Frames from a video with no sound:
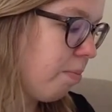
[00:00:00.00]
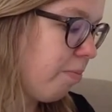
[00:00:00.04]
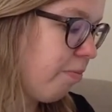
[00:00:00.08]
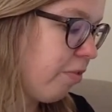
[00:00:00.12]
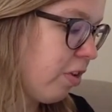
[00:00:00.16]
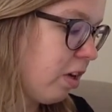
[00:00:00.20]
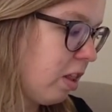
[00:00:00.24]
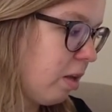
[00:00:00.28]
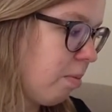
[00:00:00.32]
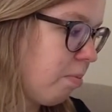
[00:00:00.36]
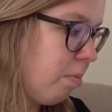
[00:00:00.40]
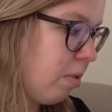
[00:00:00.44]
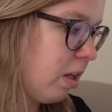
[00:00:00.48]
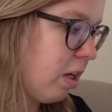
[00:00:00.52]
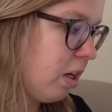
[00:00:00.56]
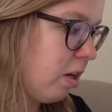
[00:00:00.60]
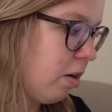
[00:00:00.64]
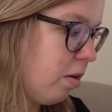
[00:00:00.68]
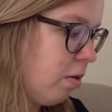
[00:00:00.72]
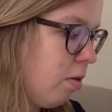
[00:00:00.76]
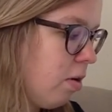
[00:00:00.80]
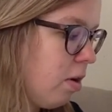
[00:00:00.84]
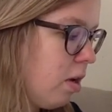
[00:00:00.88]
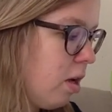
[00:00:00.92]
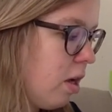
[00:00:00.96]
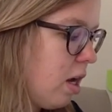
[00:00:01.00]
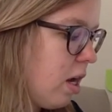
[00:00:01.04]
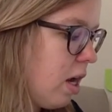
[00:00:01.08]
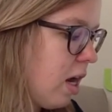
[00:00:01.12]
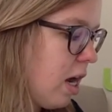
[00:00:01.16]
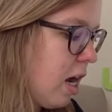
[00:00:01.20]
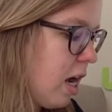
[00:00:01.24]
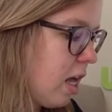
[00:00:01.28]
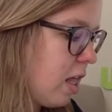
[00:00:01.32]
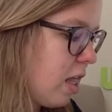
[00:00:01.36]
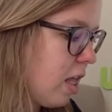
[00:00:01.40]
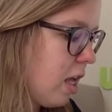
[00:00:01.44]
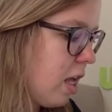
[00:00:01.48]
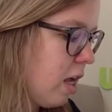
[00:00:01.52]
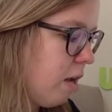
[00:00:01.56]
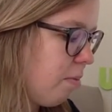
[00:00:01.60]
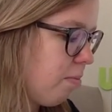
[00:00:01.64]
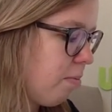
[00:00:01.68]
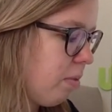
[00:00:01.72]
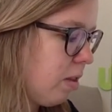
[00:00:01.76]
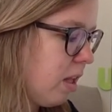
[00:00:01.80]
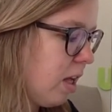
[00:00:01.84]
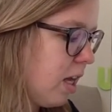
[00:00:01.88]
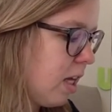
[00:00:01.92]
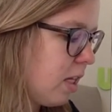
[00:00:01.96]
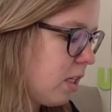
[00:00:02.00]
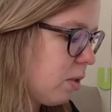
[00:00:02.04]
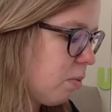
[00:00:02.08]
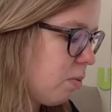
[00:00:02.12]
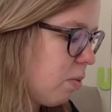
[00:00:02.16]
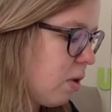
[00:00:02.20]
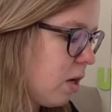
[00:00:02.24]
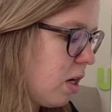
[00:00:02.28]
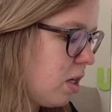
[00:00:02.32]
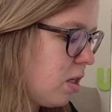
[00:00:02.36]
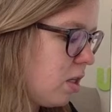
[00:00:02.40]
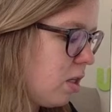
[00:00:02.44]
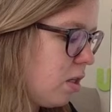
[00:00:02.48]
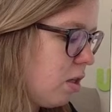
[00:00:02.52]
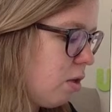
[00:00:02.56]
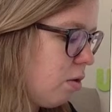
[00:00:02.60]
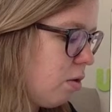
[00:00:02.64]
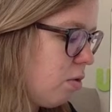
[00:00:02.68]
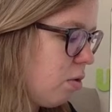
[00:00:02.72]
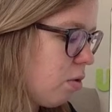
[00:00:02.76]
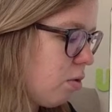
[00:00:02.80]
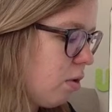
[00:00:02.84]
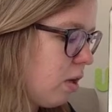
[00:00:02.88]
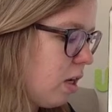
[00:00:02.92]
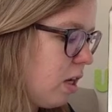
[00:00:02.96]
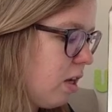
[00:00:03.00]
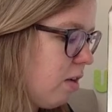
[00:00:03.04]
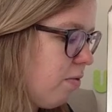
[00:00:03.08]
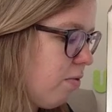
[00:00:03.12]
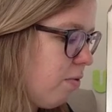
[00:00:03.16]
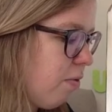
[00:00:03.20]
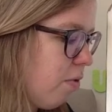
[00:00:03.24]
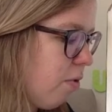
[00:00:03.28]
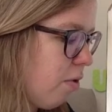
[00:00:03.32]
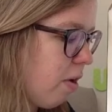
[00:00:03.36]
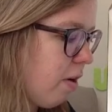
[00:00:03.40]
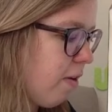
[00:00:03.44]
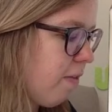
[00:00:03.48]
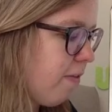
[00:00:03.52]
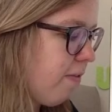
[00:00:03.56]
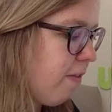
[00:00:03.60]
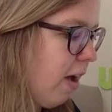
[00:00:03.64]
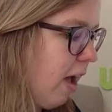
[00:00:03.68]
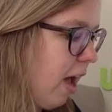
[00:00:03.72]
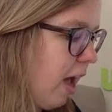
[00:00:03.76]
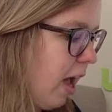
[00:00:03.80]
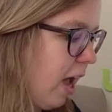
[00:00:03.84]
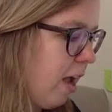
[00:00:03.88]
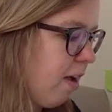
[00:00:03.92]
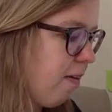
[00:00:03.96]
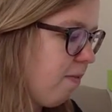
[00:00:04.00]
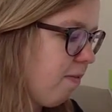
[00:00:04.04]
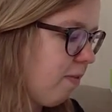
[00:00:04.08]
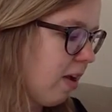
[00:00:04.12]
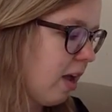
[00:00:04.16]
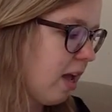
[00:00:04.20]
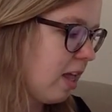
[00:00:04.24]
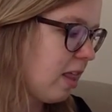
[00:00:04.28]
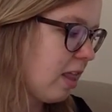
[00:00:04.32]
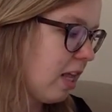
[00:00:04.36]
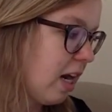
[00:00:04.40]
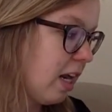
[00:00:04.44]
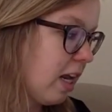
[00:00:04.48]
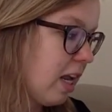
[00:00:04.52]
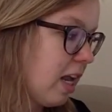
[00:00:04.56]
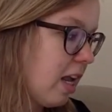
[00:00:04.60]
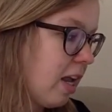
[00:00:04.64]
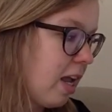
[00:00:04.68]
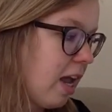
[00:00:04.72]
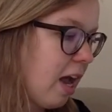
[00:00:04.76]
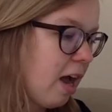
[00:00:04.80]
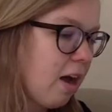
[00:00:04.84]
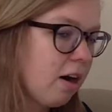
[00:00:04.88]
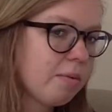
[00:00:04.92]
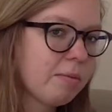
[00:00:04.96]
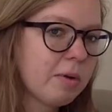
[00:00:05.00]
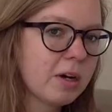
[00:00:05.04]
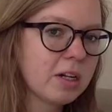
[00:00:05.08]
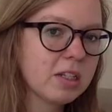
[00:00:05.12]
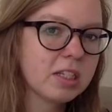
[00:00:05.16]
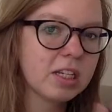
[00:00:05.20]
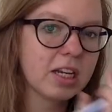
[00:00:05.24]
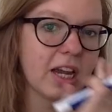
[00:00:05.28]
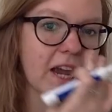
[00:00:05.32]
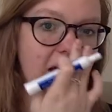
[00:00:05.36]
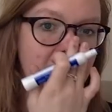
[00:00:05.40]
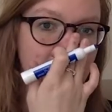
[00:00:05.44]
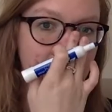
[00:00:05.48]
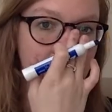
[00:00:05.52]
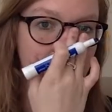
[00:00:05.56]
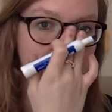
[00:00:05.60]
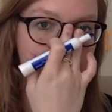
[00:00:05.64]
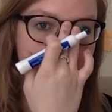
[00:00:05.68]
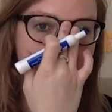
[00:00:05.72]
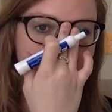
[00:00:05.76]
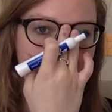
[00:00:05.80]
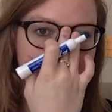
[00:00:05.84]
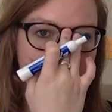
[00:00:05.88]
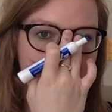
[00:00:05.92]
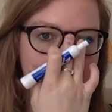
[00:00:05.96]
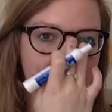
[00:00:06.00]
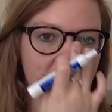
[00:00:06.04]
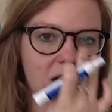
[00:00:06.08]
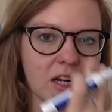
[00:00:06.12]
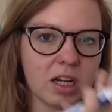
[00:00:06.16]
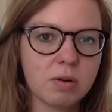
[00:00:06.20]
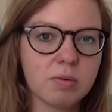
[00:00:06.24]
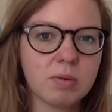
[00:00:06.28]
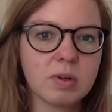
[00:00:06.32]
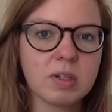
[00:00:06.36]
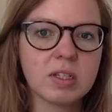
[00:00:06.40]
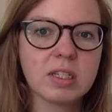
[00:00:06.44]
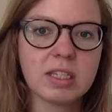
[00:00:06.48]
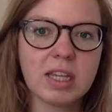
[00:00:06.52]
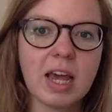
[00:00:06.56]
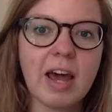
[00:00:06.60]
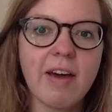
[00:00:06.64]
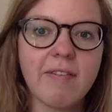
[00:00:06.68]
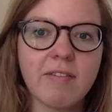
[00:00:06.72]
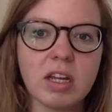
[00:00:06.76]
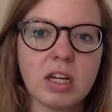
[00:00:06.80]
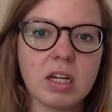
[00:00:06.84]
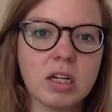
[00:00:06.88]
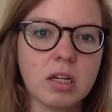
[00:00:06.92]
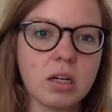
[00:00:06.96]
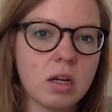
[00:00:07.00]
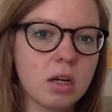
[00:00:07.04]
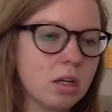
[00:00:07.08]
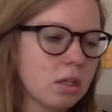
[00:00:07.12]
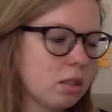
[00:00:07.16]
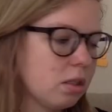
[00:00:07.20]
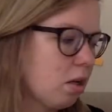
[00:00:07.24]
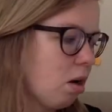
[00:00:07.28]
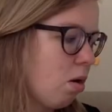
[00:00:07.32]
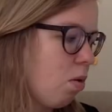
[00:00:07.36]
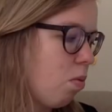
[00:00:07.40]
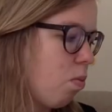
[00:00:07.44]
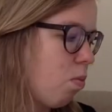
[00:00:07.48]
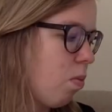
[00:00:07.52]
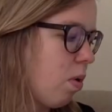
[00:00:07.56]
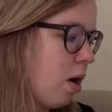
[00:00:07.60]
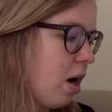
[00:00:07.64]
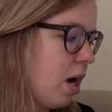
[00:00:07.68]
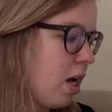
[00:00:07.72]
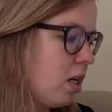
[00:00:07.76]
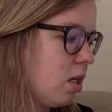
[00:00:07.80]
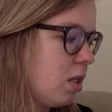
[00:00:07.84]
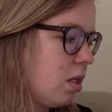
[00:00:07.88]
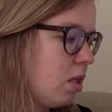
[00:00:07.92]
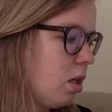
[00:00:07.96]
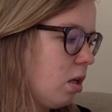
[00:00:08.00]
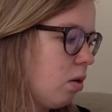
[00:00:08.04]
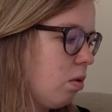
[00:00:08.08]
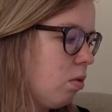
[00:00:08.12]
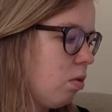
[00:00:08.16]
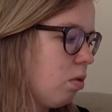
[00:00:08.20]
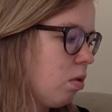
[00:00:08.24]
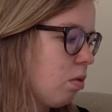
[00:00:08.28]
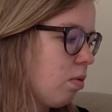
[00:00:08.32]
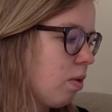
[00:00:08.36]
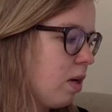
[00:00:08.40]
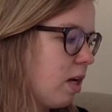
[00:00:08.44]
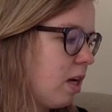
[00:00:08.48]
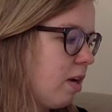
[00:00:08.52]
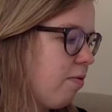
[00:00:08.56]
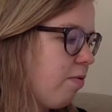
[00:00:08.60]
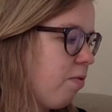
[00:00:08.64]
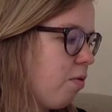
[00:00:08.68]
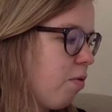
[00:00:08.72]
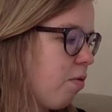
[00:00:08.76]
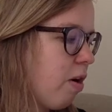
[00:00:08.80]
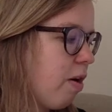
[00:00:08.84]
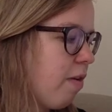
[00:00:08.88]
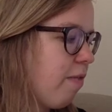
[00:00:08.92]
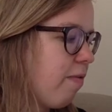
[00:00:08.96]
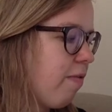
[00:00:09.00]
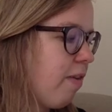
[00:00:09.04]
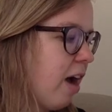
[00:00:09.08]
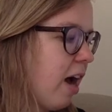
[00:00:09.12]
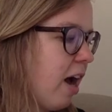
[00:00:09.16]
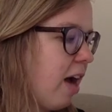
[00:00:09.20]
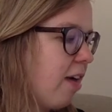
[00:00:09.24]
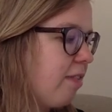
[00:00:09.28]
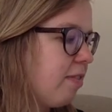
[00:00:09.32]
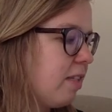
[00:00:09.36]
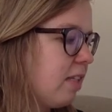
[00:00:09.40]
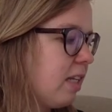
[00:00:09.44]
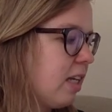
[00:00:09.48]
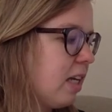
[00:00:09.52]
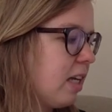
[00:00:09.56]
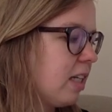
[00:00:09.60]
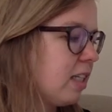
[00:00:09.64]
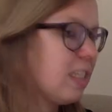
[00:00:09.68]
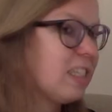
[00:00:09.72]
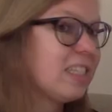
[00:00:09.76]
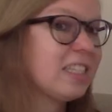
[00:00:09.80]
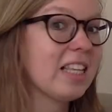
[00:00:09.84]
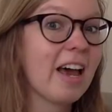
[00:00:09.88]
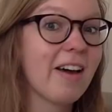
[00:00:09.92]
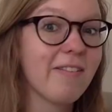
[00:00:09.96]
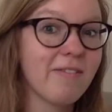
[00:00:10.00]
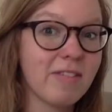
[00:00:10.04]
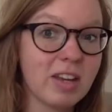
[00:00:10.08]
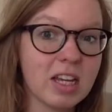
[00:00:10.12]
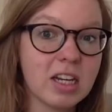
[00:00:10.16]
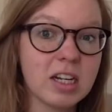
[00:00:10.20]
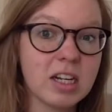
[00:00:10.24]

for the blue, and then plus 1, 2, 3, 4, 5, and then I can count them all together to make sure it equals 7. So 1, 2, 3, 4, 5, 6, 7.